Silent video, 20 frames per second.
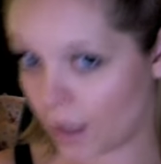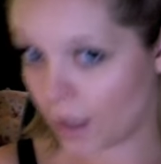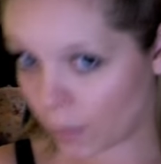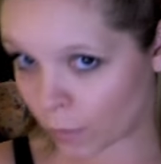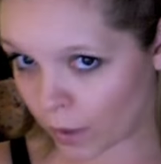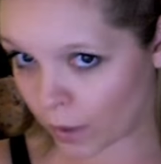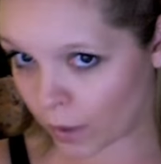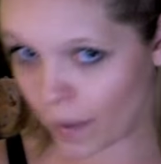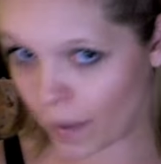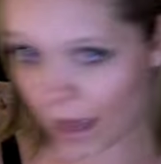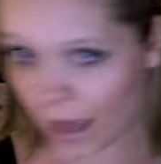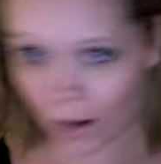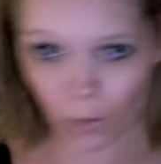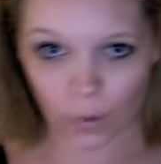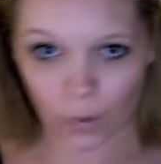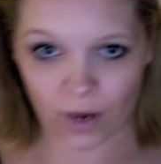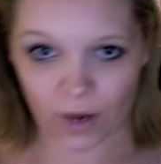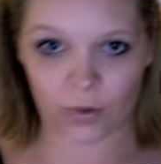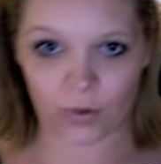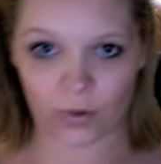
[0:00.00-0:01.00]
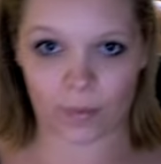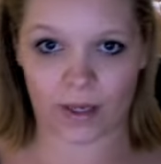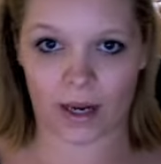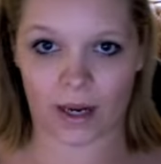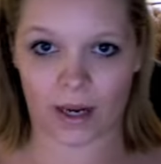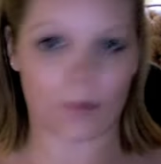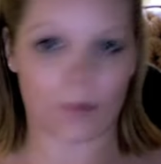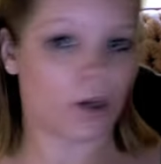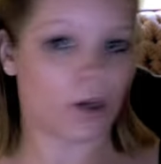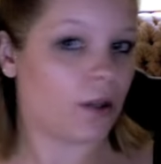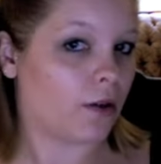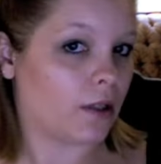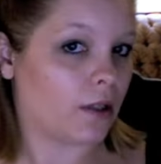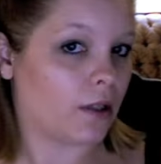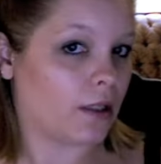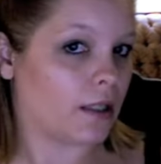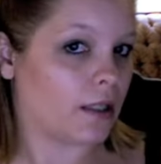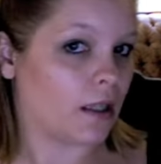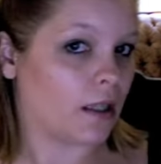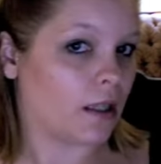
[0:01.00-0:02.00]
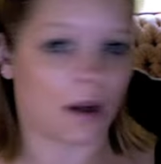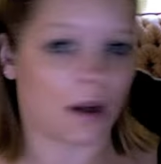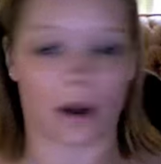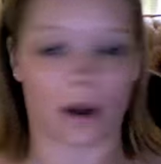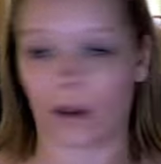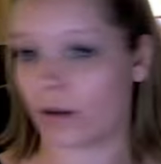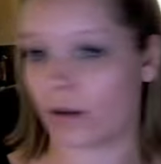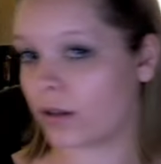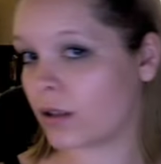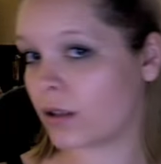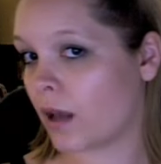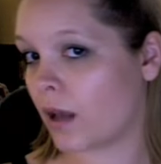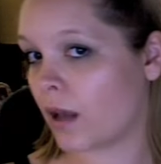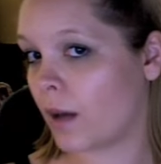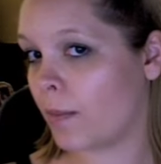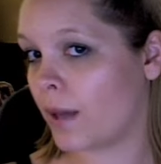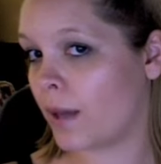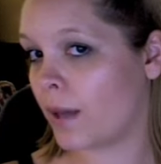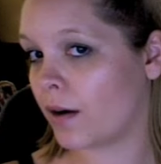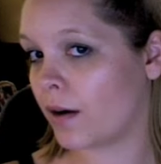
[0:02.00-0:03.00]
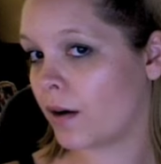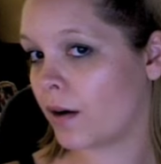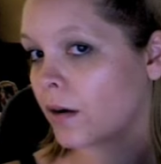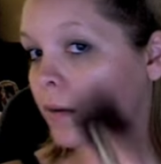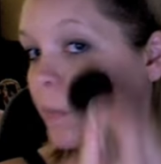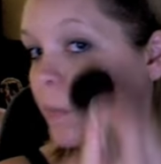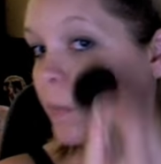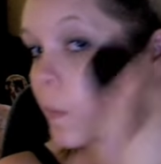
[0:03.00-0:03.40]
When I back away from the camera, you can see the colors a lot better.